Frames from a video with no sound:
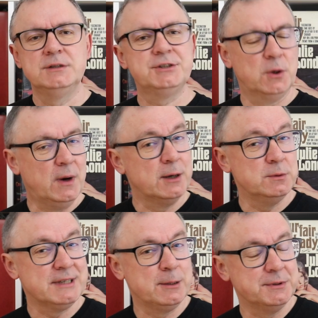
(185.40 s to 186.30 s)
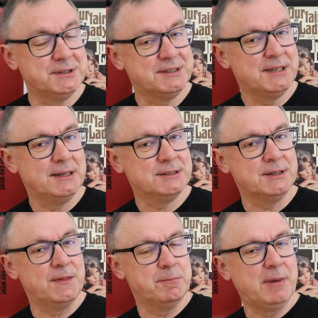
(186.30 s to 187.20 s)
So I was able to test
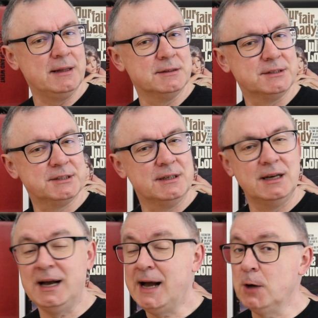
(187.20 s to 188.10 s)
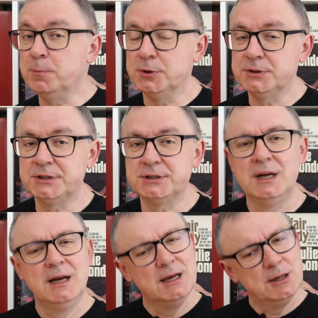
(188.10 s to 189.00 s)
the balanced outputs,
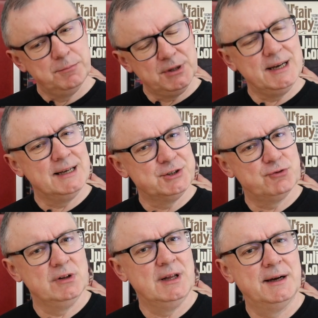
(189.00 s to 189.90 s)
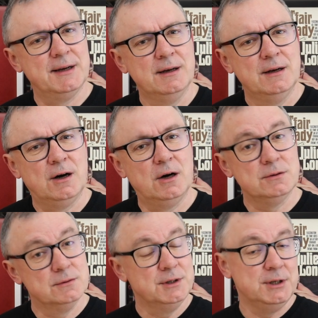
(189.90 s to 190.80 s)
but I had to rely
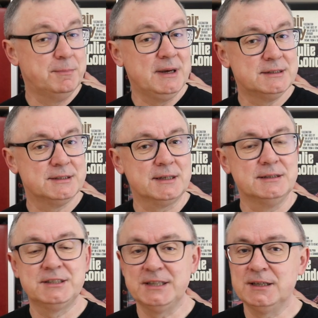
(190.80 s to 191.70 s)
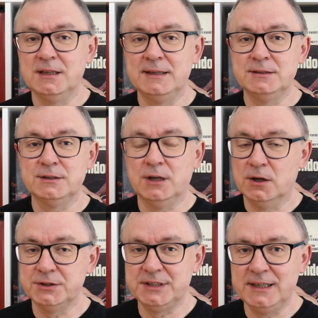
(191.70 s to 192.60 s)
on your basic single-ended
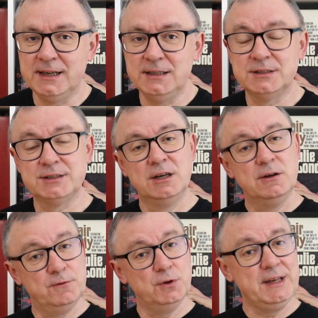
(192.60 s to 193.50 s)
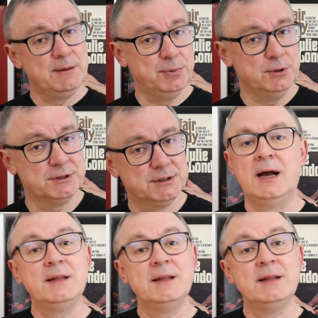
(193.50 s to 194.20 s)
RCAs for the inputs.